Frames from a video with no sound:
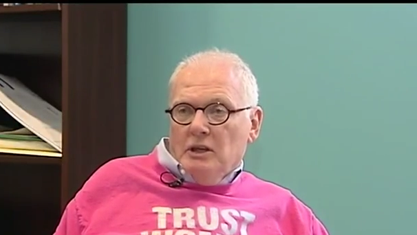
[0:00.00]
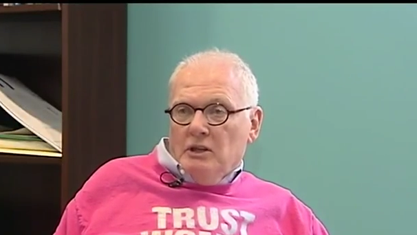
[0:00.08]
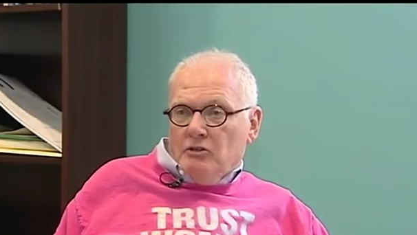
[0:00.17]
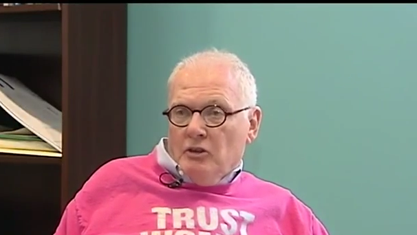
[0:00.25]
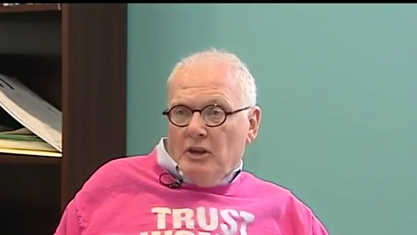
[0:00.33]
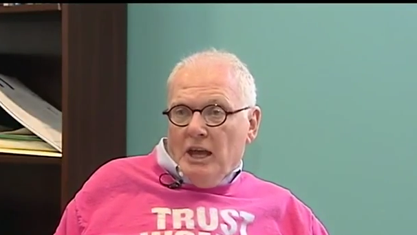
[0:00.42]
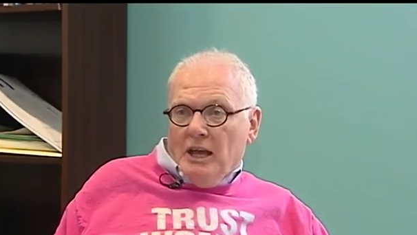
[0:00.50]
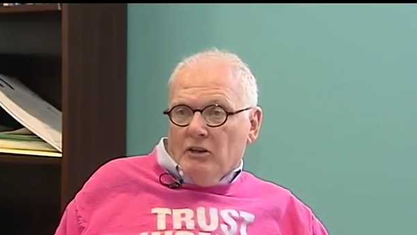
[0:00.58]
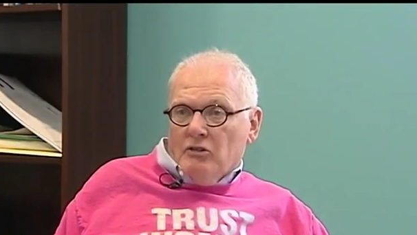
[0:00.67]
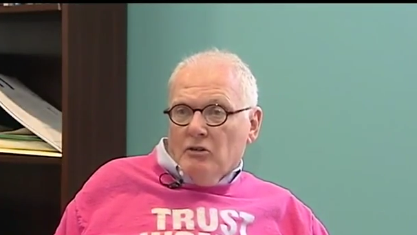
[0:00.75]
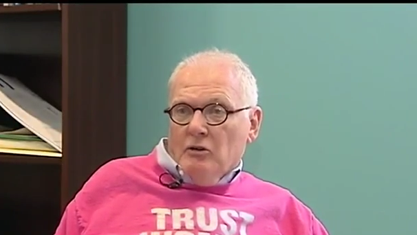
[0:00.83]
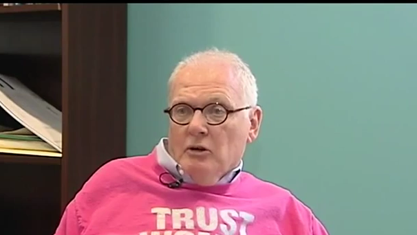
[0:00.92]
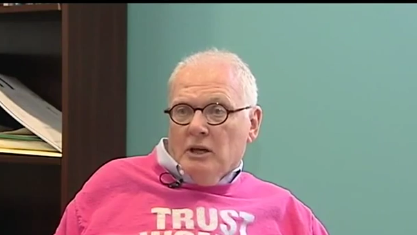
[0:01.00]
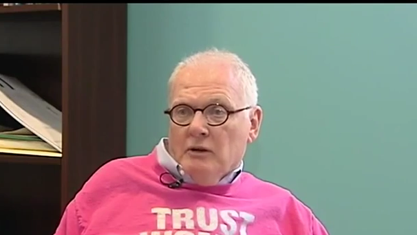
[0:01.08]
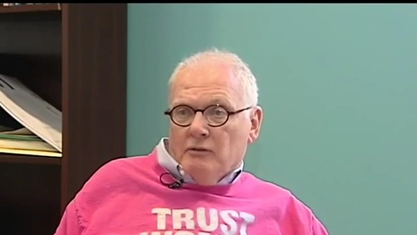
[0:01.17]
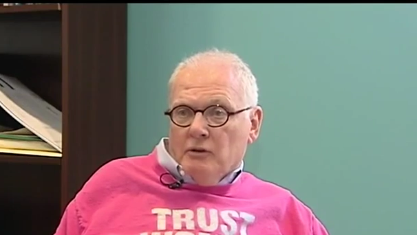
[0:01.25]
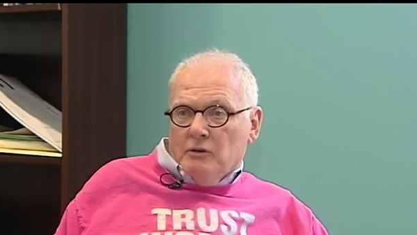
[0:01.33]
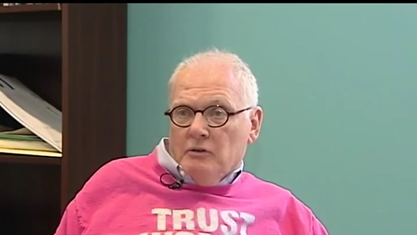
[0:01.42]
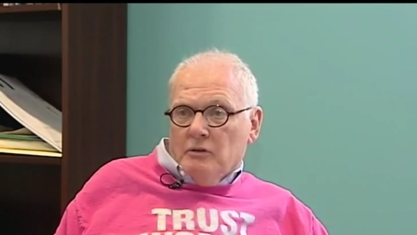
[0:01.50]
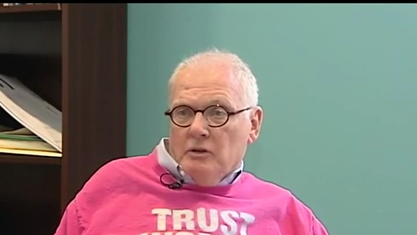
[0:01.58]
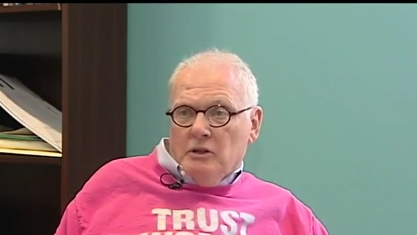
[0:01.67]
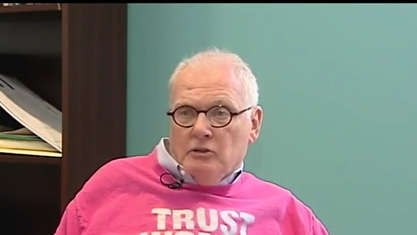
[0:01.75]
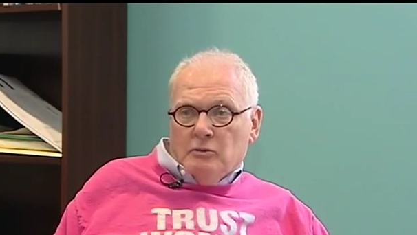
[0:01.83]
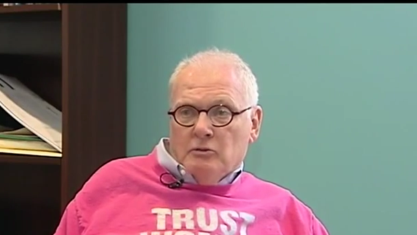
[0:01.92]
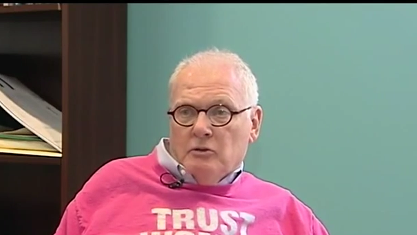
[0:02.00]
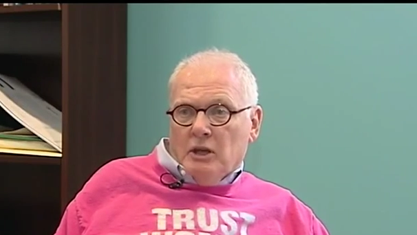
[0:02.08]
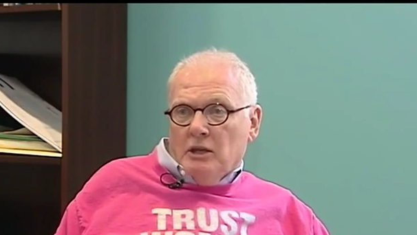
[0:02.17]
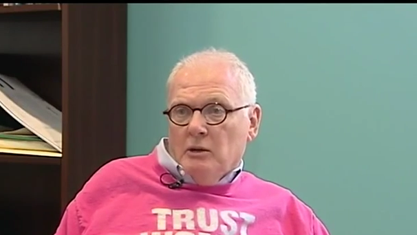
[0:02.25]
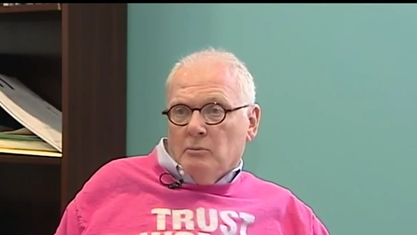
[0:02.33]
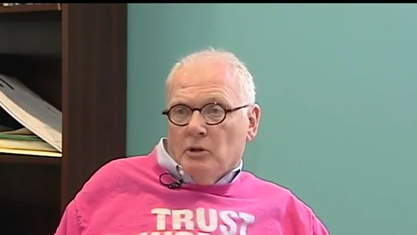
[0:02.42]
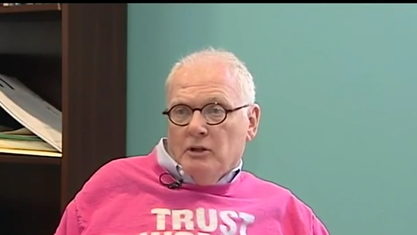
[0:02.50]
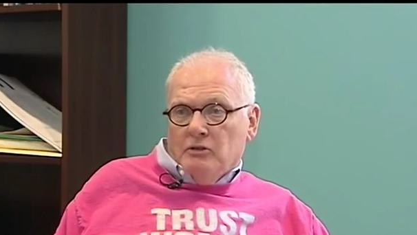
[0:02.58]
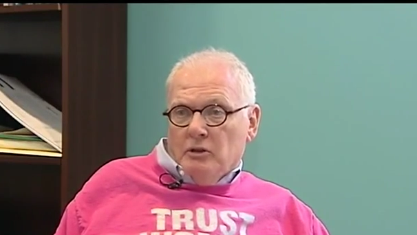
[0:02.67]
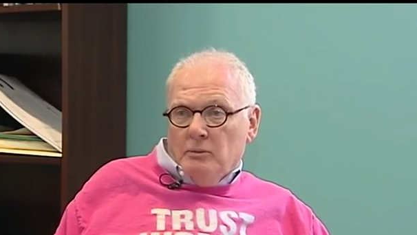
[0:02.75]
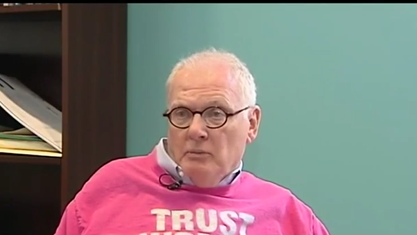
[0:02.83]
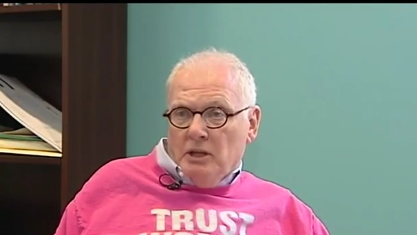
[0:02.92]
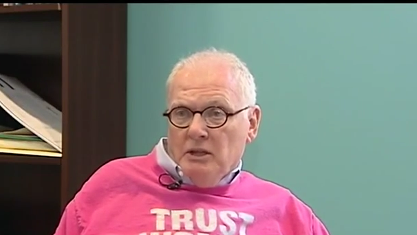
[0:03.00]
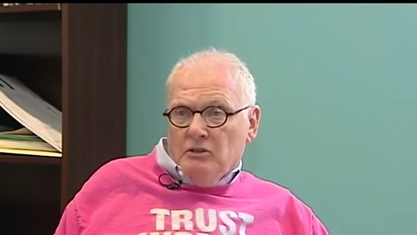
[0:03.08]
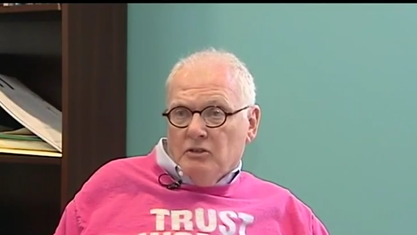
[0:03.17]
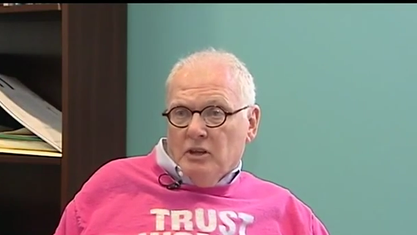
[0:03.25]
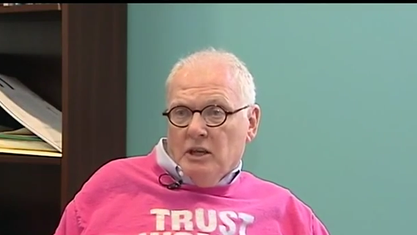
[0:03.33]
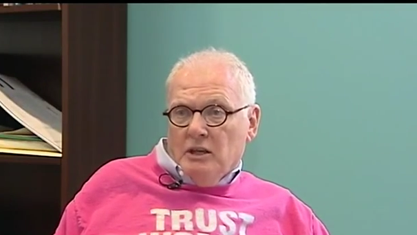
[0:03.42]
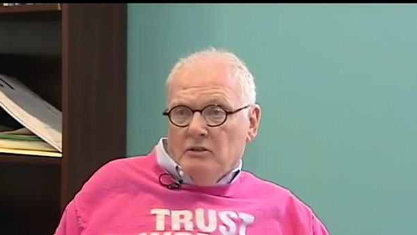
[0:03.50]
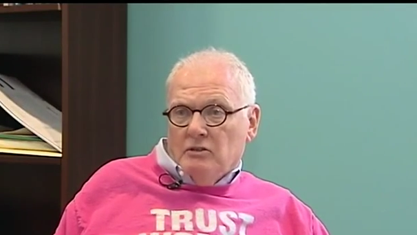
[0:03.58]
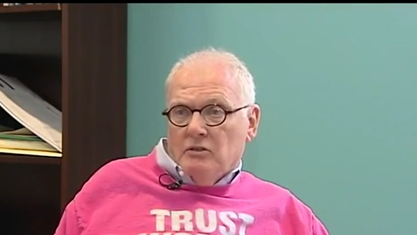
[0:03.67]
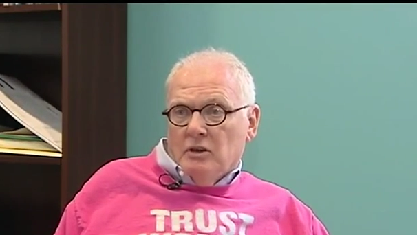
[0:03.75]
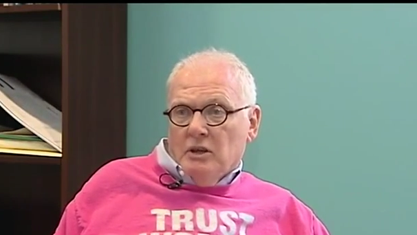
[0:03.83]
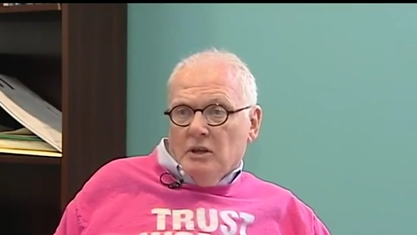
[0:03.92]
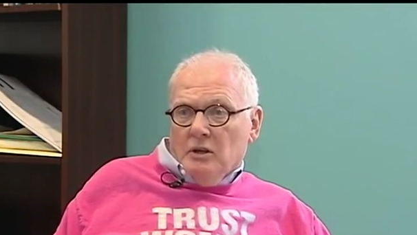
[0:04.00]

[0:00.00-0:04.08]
It's a national effort. It's taking place in many states